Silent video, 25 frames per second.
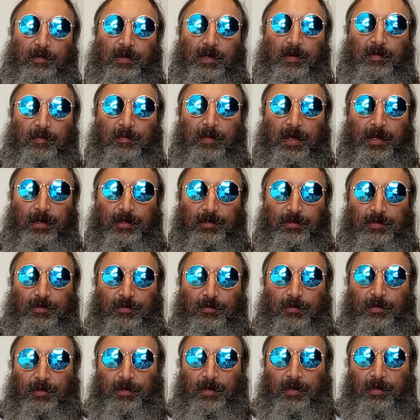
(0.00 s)
So I'm going to make
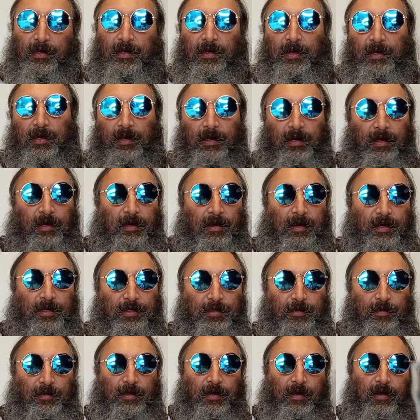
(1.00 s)
sure that I
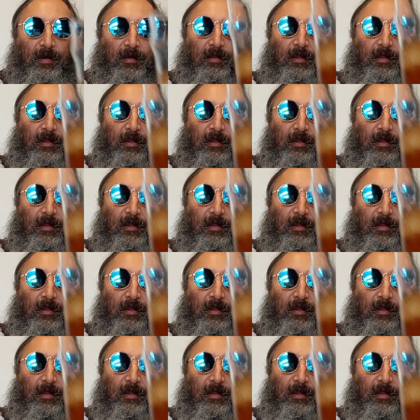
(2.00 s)
enjoy the